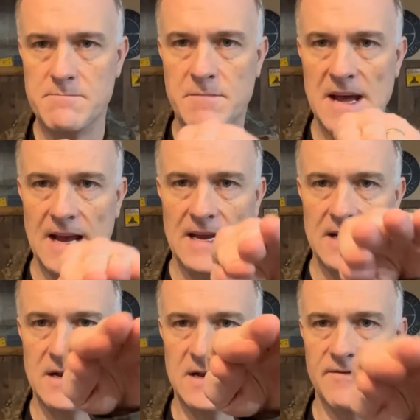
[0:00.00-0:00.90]
banging
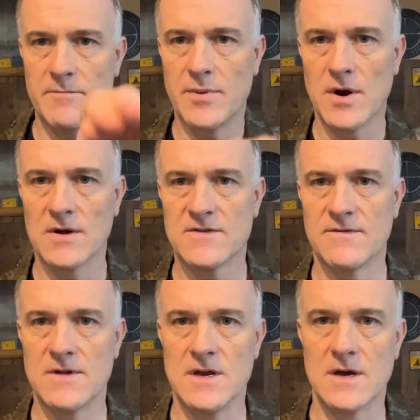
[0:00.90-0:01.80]
into different parts
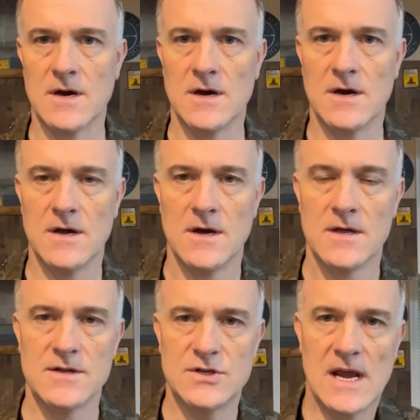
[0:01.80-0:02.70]
of the, uh,
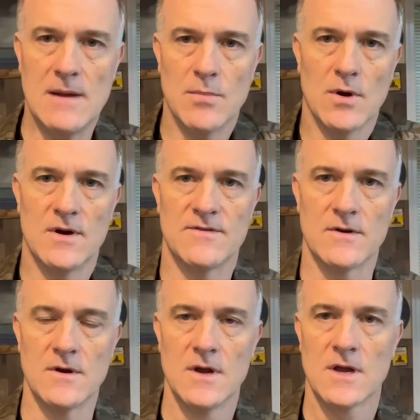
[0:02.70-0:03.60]
the chamber as
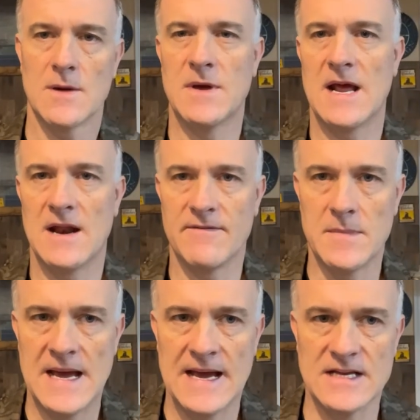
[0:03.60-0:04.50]
they're coming out of a
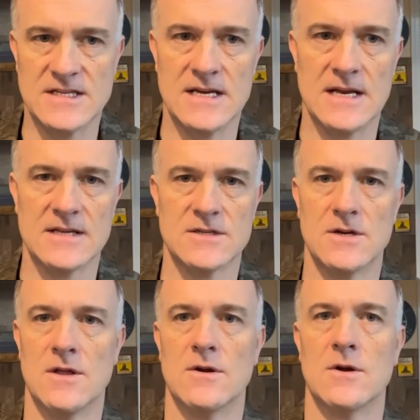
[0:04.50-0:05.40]
magazine. That's
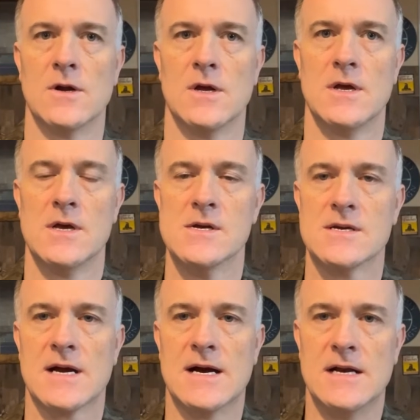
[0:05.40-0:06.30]
another
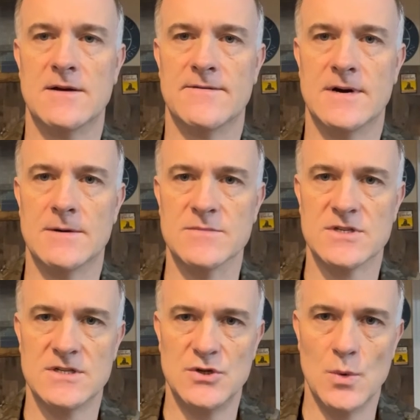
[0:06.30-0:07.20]
kind of um,
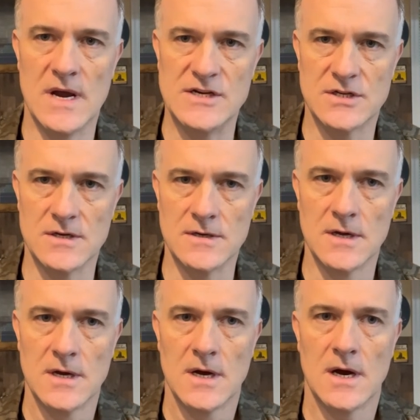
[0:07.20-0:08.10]
situation
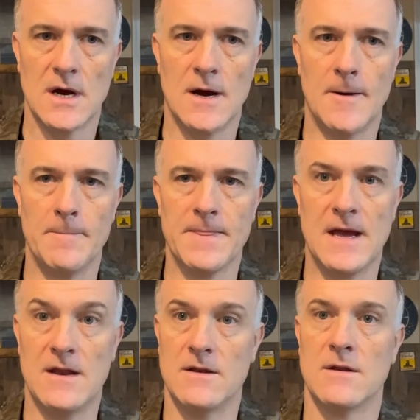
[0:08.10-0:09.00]
um,
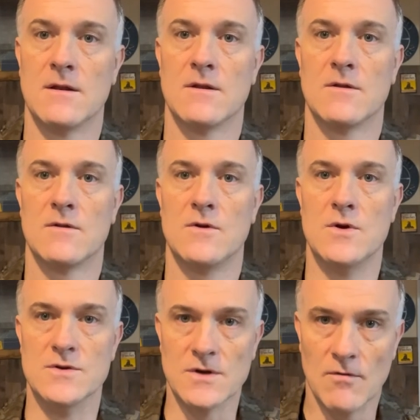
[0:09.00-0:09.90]
that
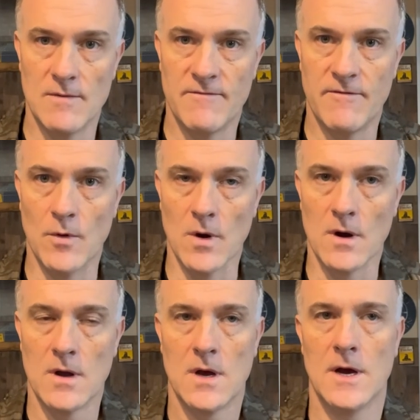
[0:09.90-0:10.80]
use a crimp for.
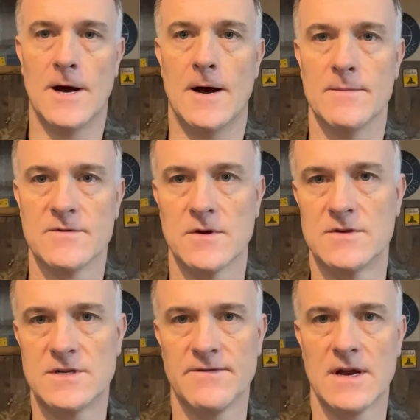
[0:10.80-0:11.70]
Um, so there's
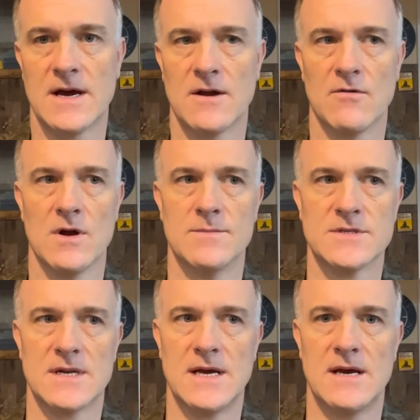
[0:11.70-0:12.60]
different kind of crimps,
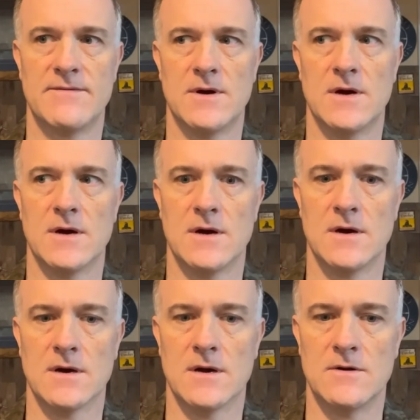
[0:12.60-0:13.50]
and I have
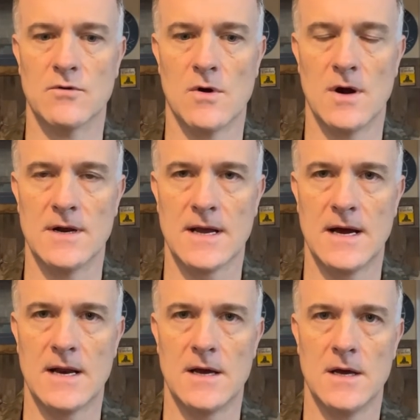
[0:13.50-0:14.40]
a, a drawing to
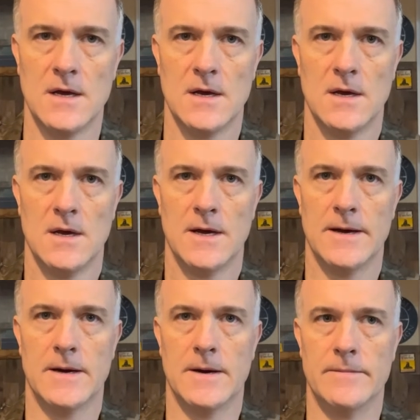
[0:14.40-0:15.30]
kind of
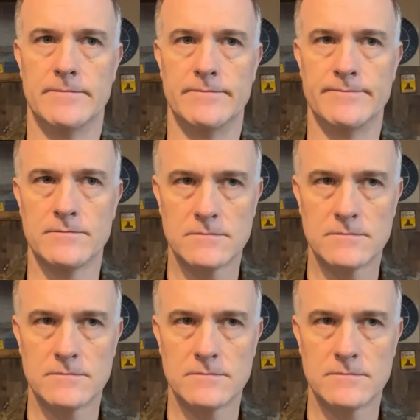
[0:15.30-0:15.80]
um,